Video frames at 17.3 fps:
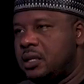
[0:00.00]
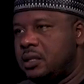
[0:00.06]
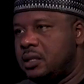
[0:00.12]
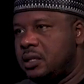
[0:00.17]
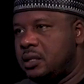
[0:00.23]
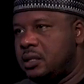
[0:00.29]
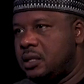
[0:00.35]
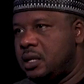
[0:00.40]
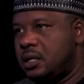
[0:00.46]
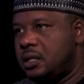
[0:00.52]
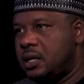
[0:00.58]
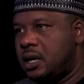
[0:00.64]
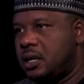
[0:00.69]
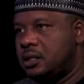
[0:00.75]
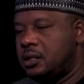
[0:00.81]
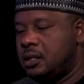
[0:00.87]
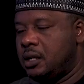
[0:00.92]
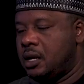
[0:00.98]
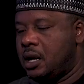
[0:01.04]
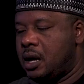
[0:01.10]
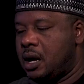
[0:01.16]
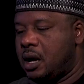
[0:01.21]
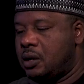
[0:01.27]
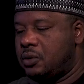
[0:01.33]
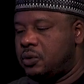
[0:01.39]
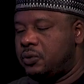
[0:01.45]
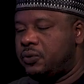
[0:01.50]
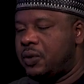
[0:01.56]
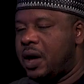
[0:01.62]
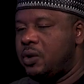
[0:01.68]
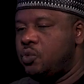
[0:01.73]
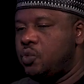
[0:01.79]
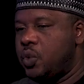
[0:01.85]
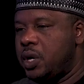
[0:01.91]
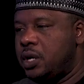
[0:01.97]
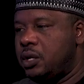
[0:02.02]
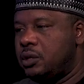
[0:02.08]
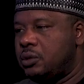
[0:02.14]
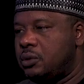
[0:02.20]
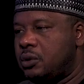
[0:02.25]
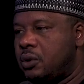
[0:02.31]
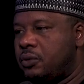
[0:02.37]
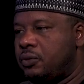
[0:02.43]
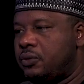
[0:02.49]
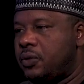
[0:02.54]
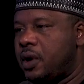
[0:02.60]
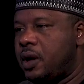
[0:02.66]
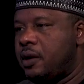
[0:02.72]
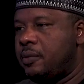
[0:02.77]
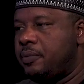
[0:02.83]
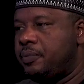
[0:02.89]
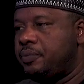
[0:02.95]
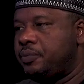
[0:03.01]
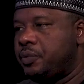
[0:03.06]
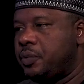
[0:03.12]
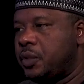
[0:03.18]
this data and to find ways of um,